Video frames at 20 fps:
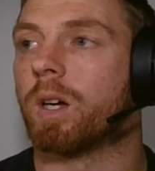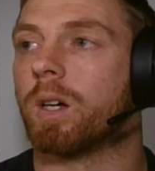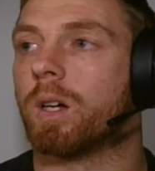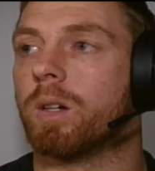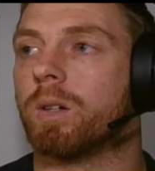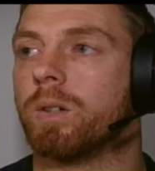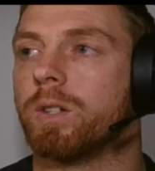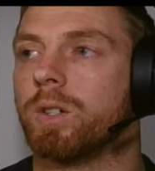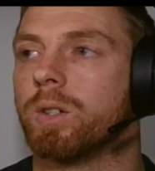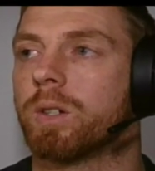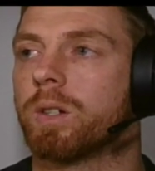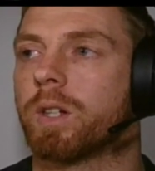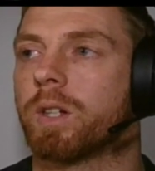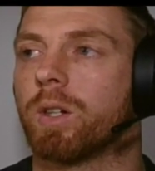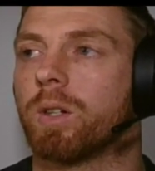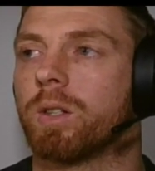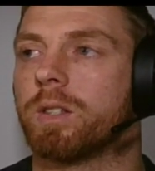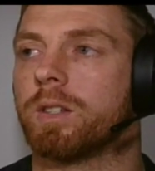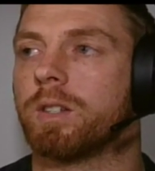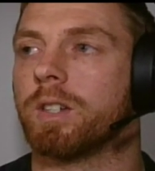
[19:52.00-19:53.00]
You
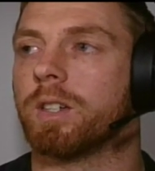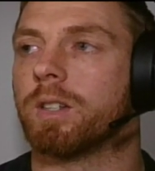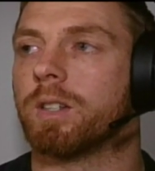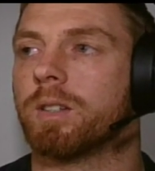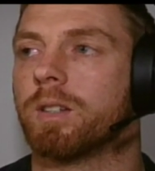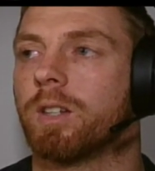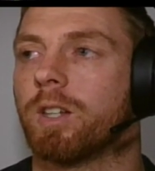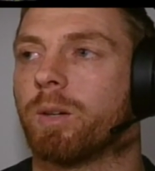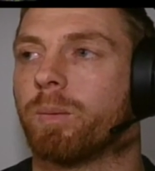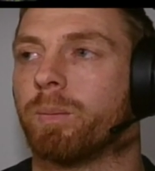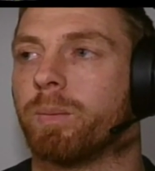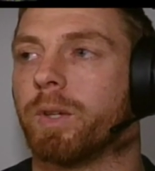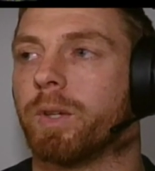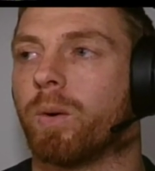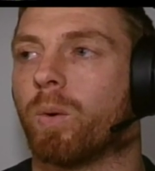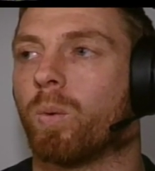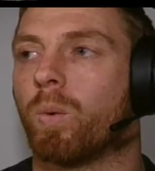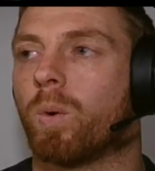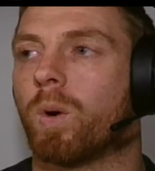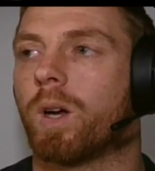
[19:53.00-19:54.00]
cannot see it, but
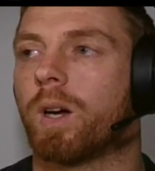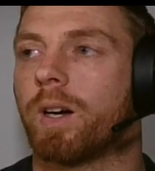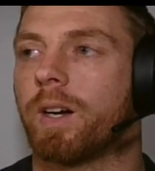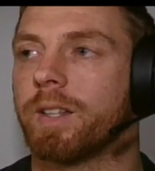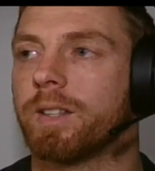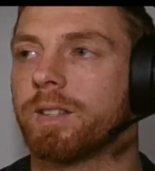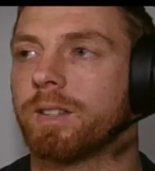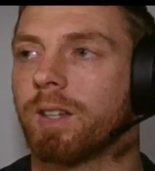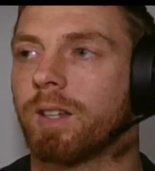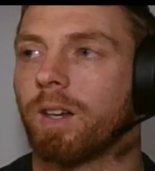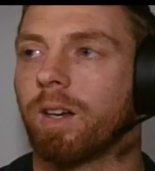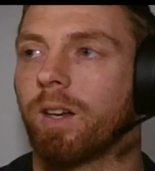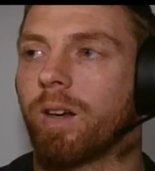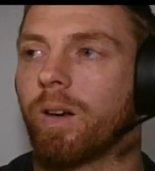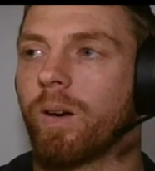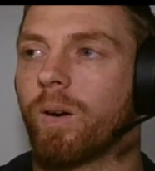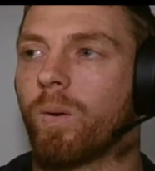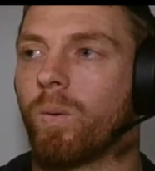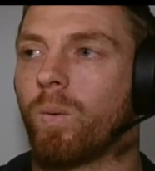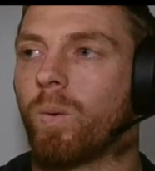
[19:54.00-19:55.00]
right,
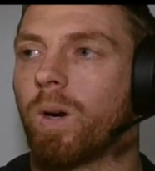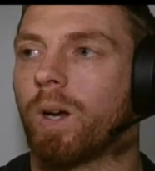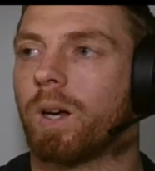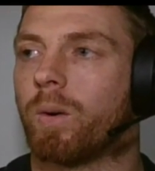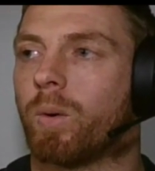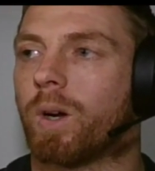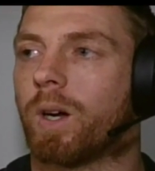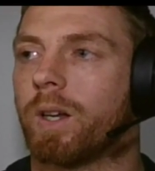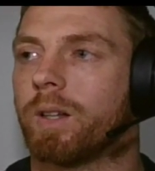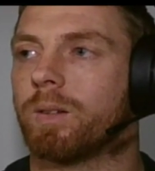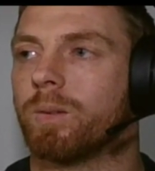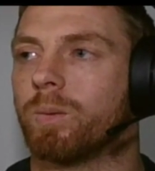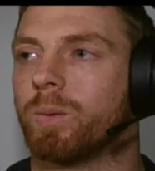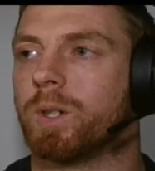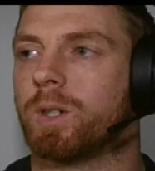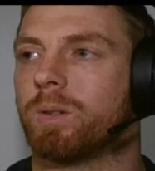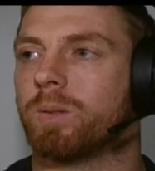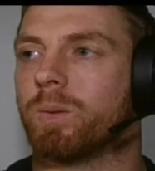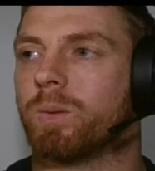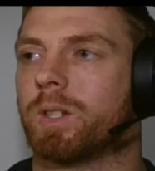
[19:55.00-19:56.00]

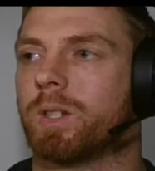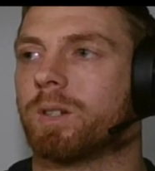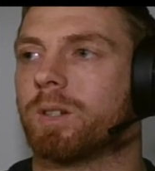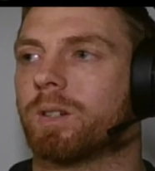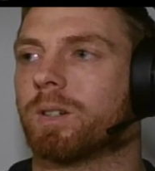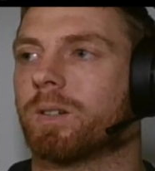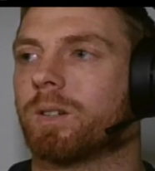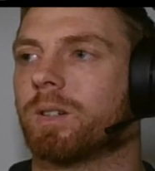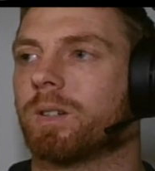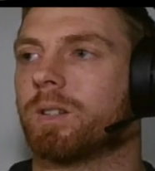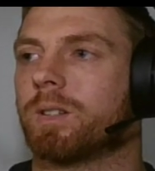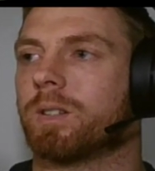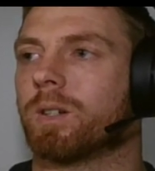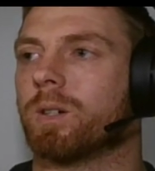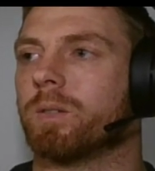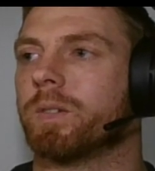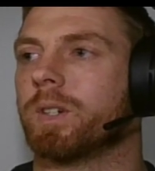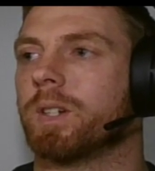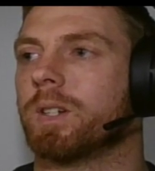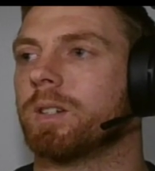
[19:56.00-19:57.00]
which, it's
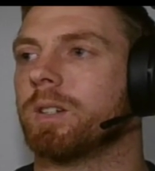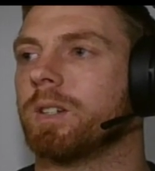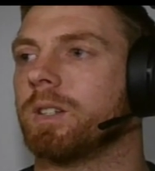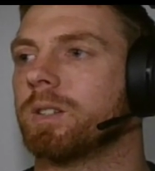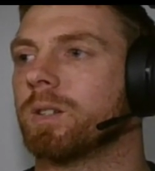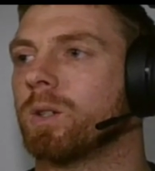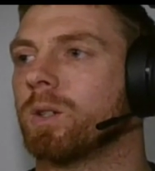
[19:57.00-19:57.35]
over, it's